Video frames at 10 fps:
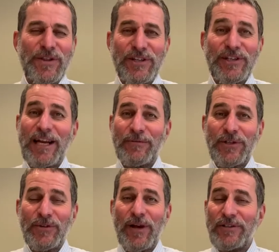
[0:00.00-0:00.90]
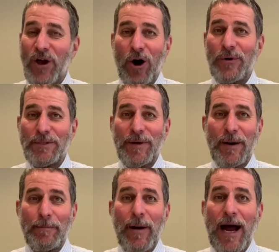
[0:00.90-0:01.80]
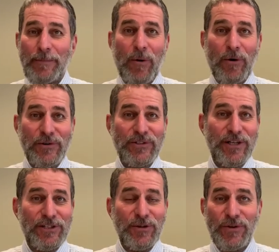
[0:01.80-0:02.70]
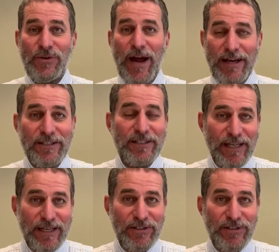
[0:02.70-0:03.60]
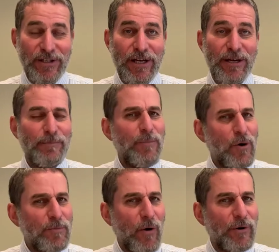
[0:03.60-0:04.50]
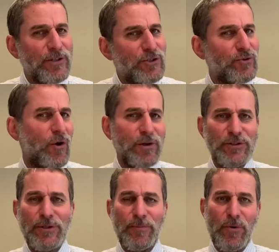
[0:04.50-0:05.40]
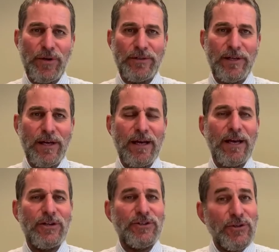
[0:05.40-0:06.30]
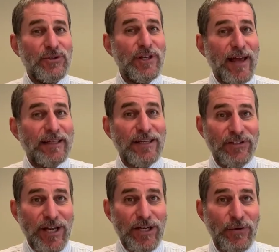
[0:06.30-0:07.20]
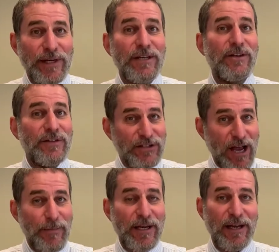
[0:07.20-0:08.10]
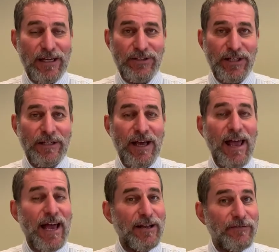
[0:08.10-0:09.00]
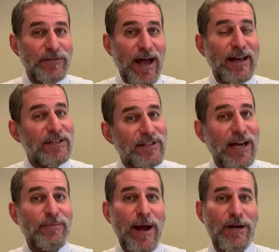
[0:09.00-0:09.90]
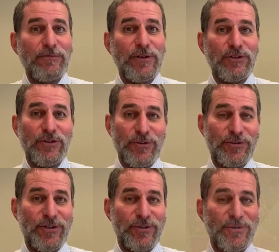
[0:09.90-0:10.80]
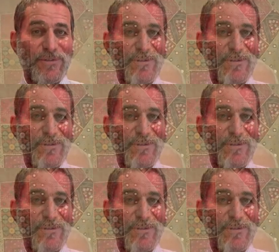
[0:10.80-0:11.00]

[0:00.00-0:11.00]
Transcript: the state of Israel has always been a bipartisan issue in the United States. Both parties strongly support it. Do you see that continuing into this coming election? And if not, is that a matter of concern to you?